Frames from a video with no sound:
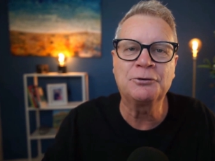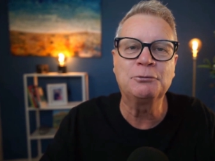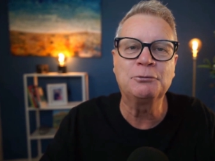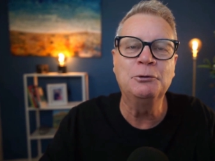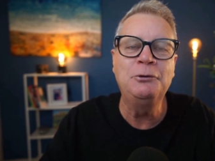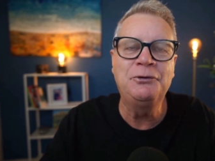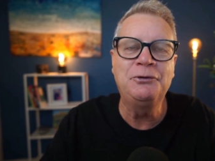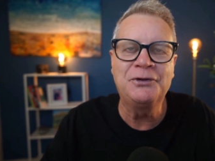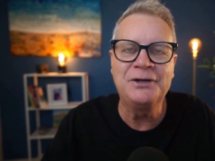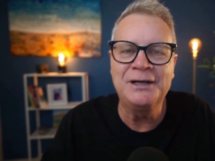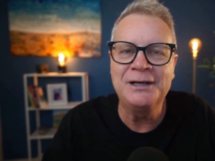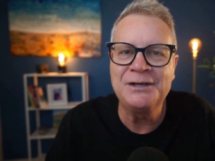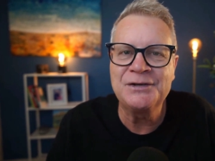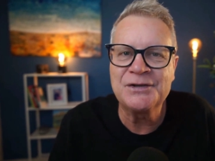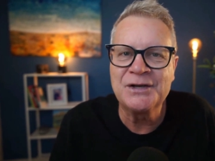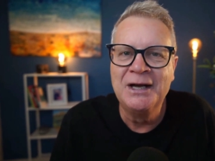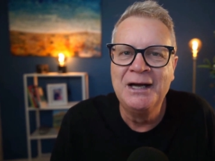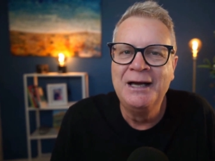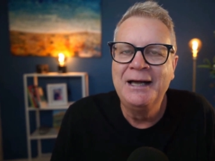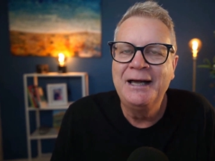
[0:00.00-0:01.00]
through
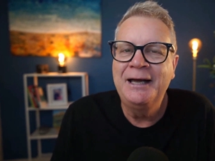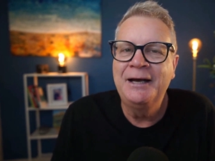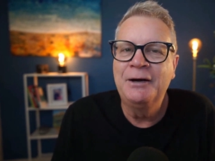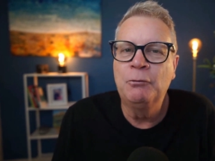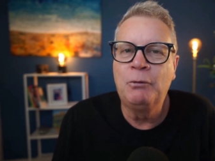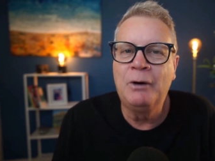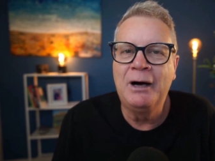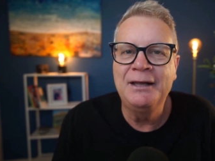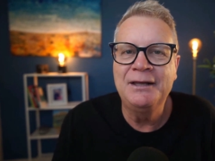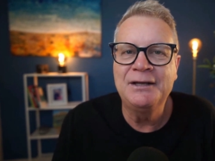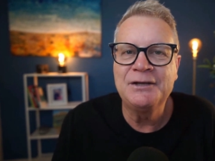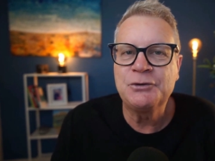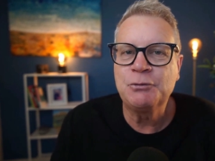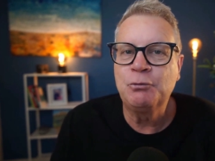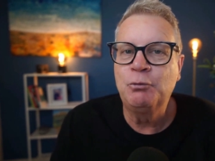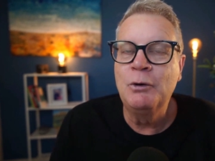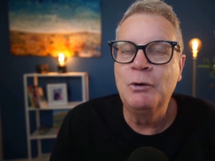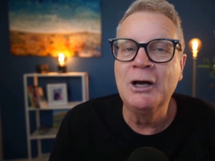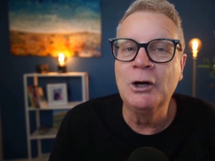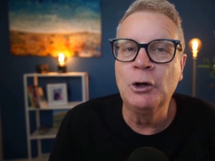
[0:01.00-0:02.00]
things in a way that's
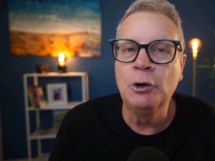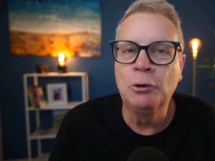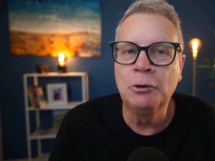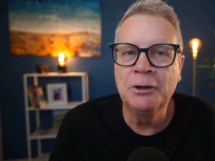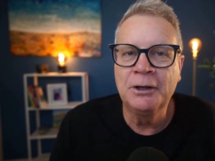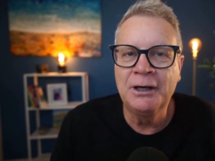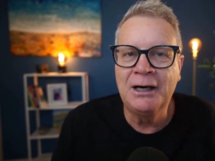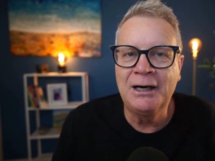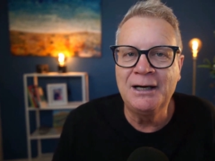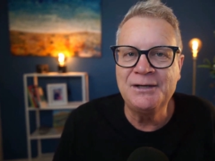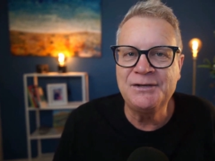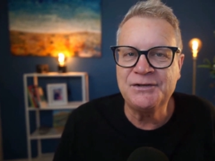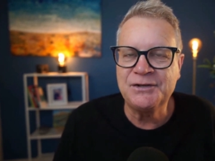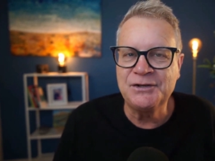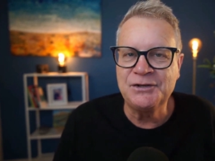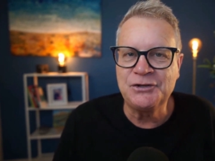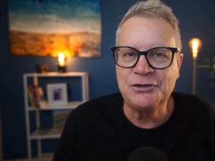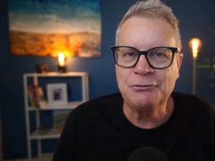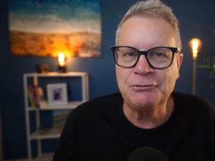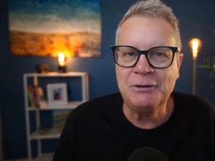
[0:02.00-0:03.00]
well organized
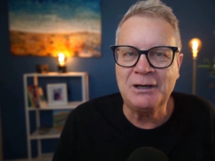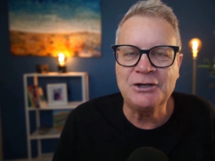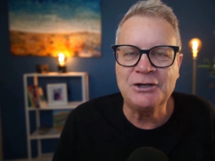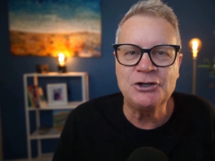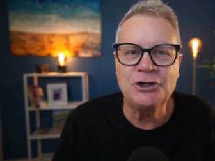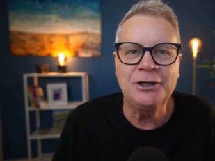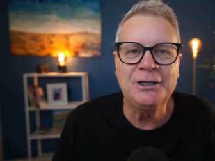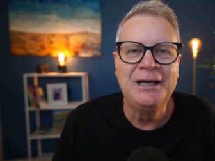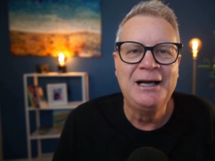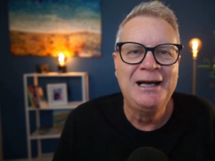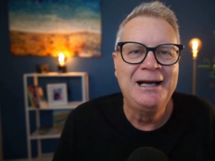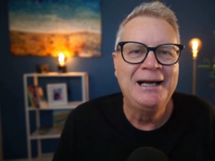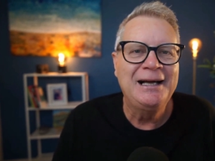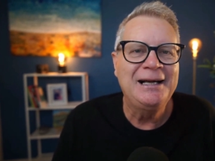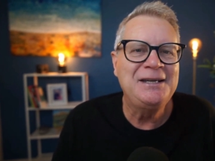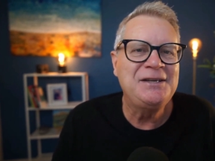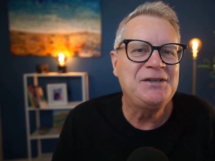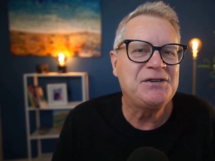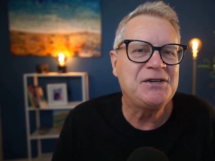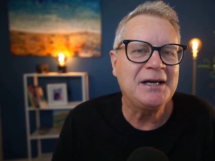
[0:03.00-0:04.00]
and structured?
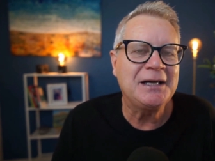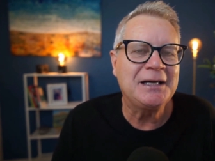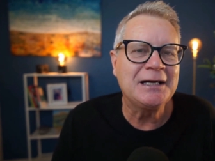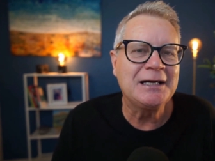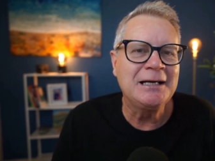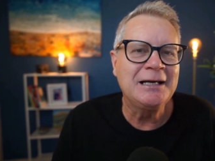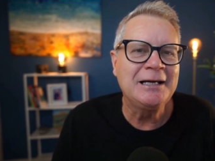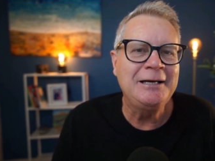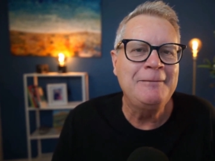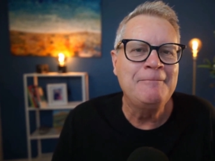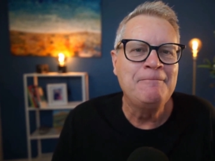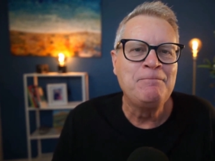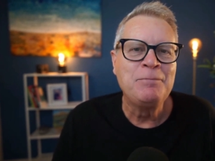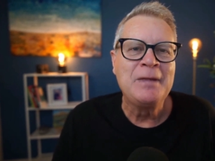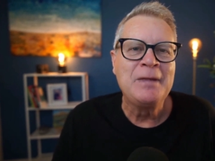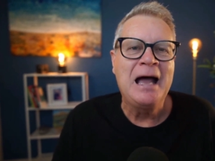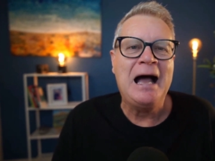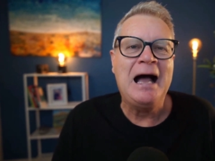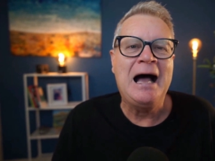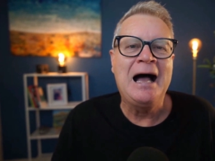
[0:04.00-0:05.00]
And secondly,
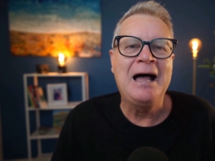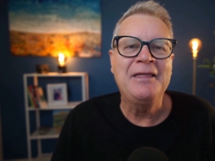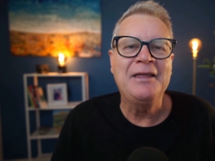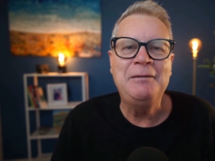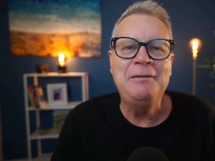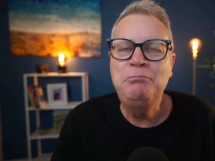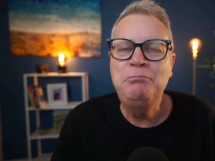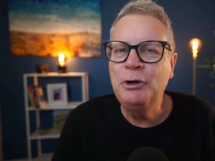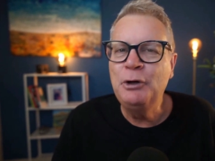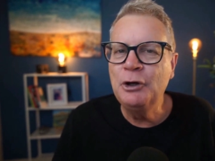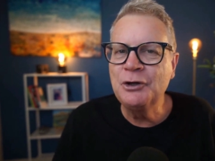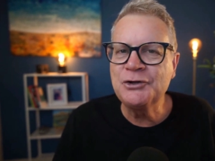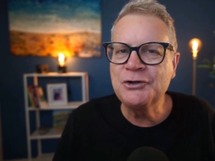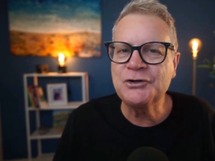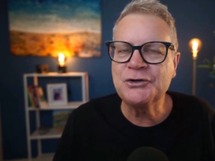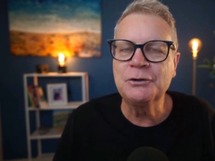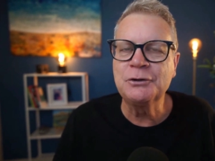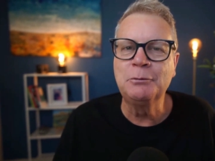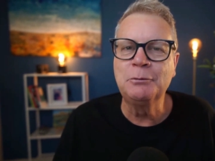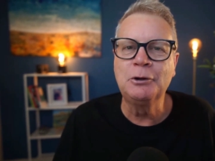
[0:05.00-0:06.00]
are they
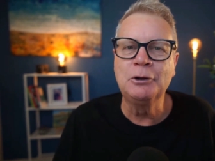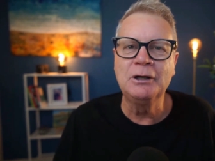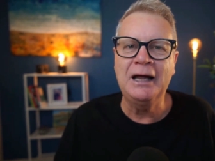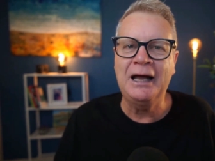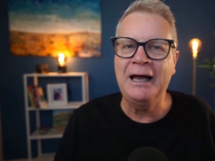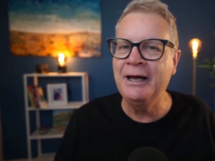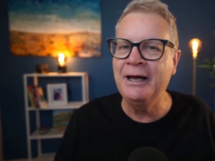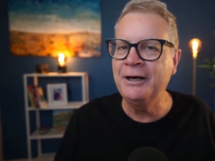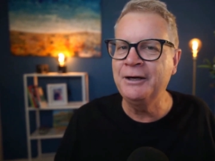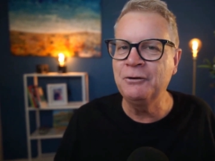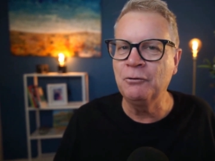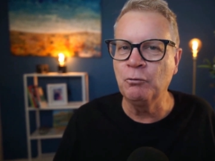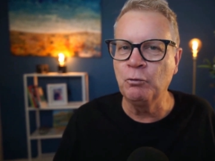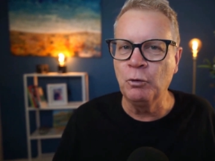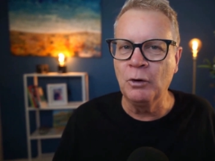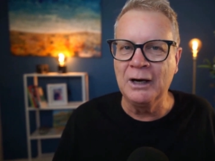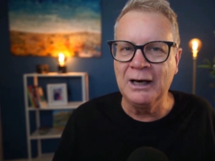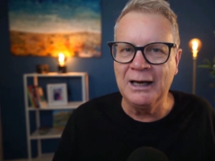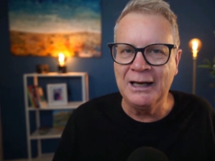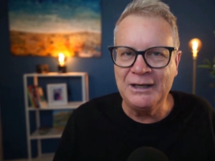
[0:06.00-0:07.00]
personable and
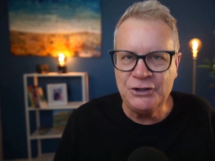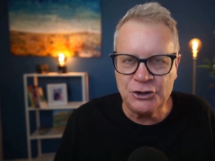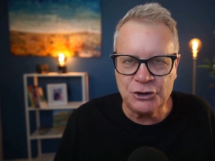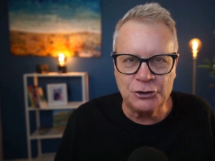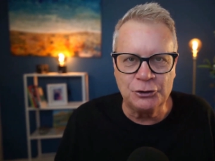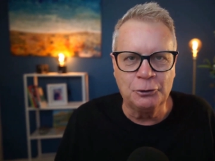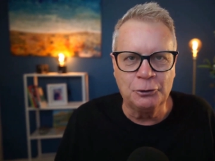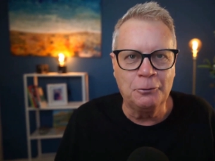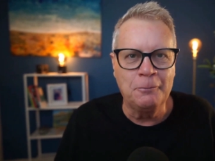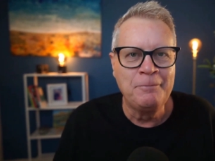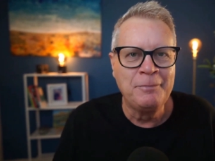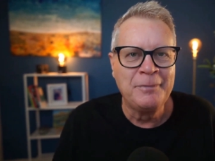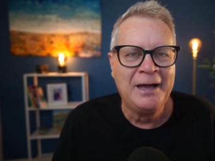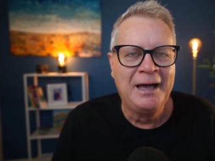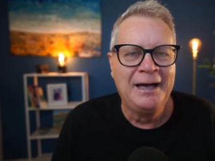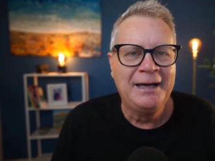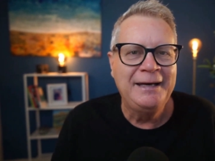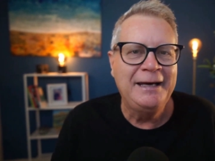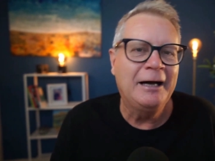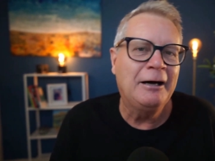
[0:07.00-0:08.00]
relational?
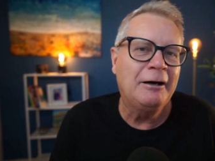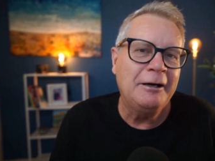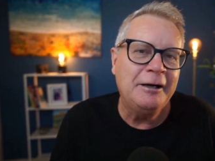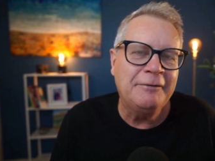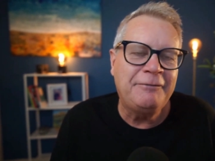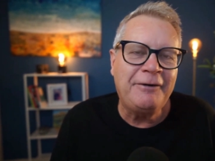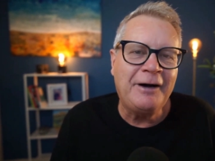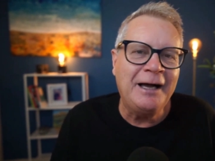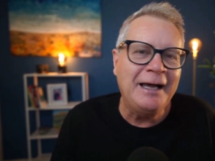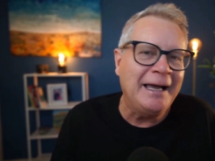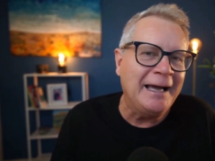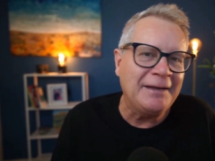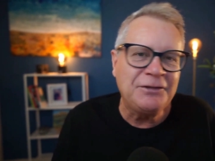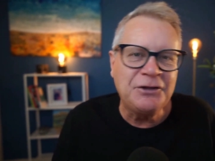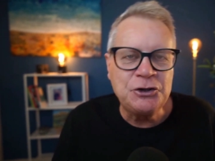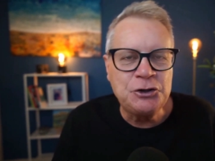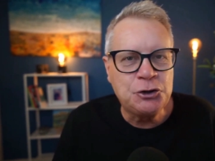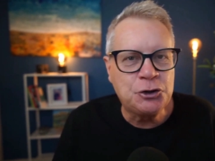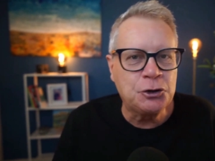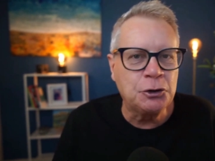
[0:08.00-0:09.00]
Now, if I
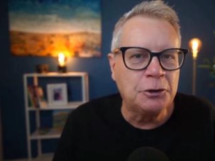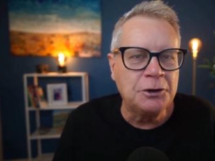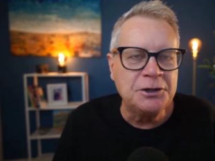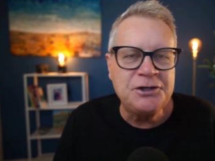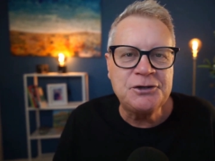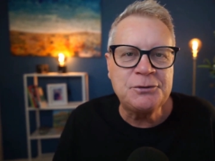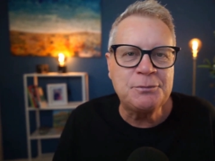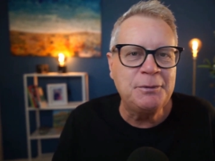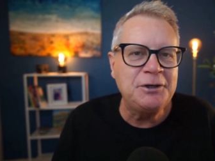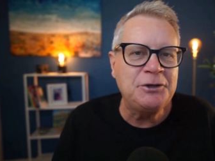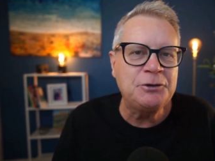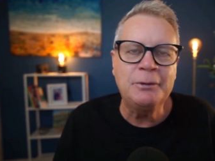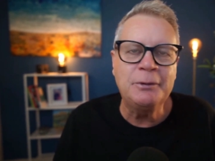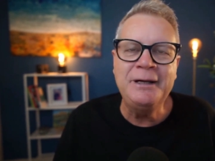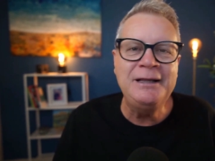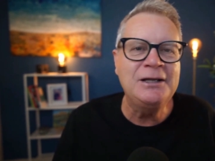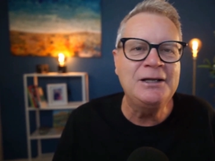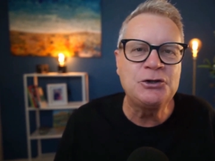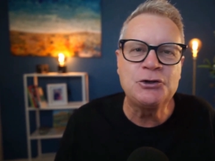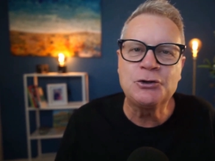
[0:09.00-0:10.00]
had the choice
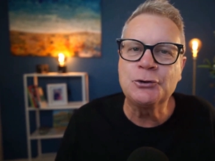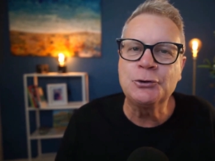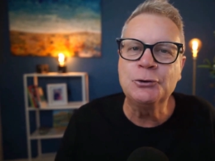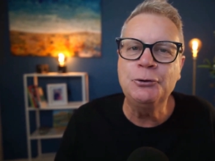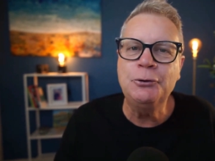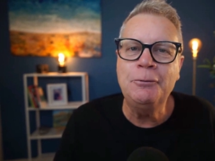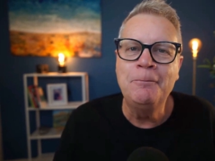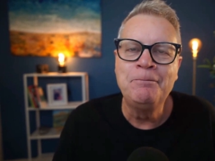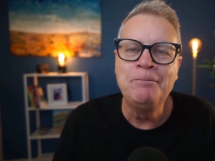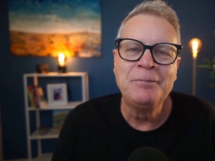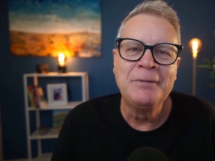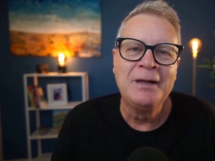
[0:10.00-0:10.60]
between the two,